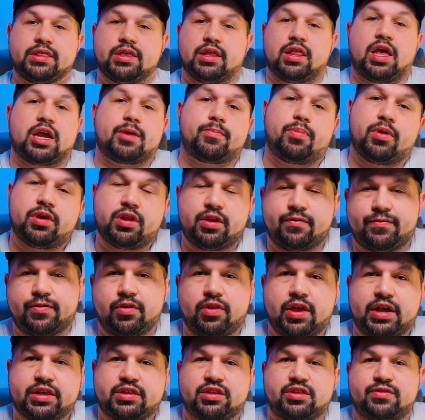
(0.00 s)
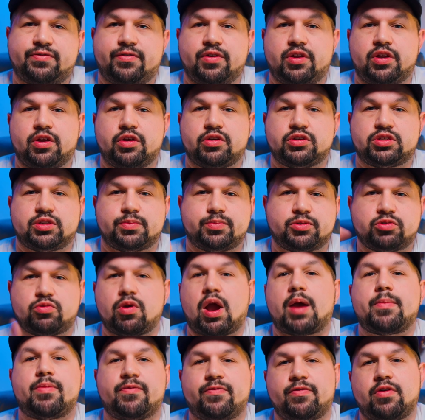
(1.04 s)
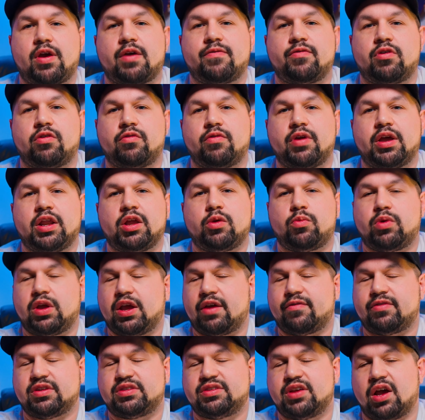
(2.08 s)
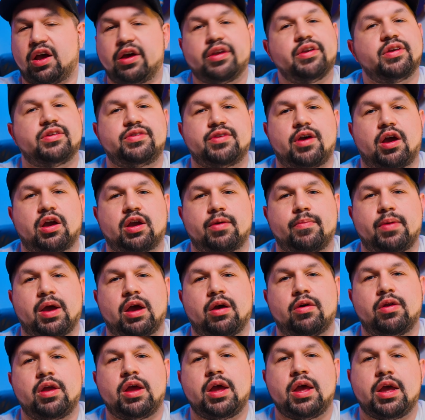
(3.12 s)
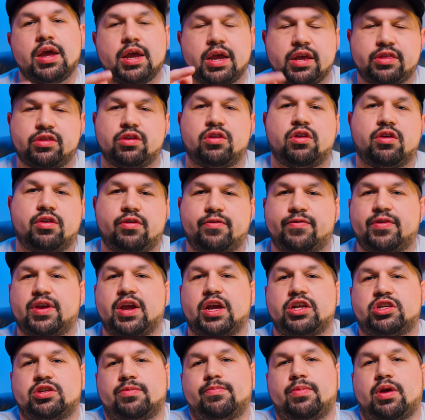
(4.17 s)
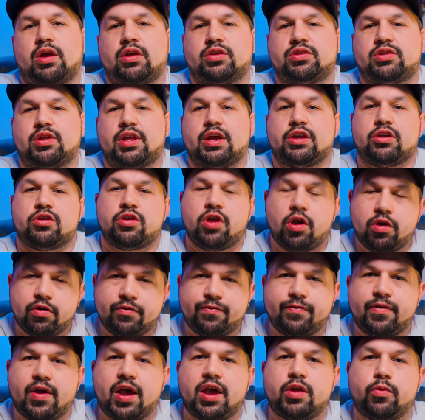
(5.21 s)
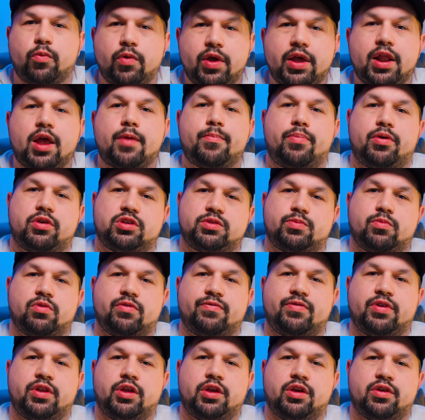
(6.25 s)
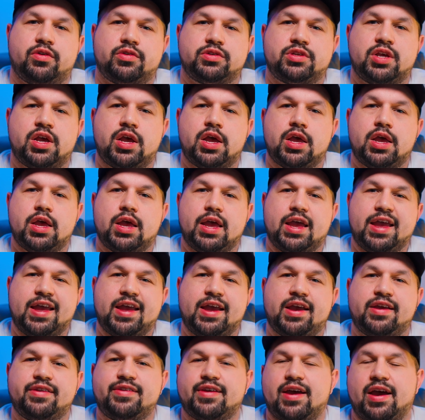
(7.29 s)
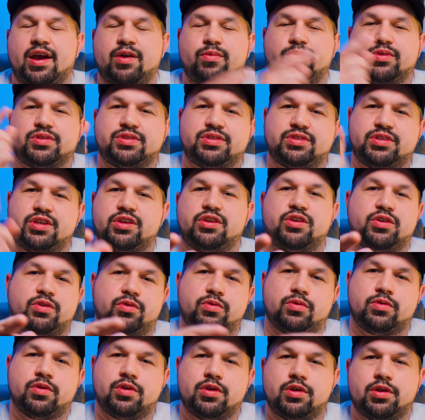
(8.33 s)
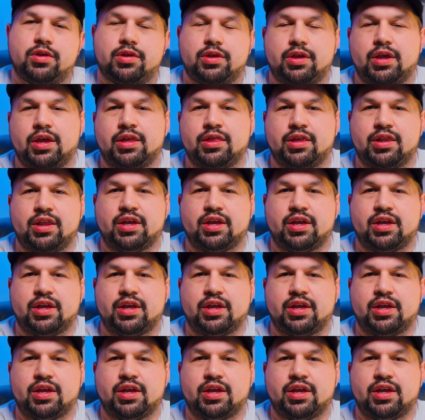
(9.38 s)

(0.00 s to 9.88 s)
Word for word: the like button if you like this video. Subscribe if you haven't already. We have a ton to talk about. Hit the notification bell so that you're notified when I post more videos. And I will see you in the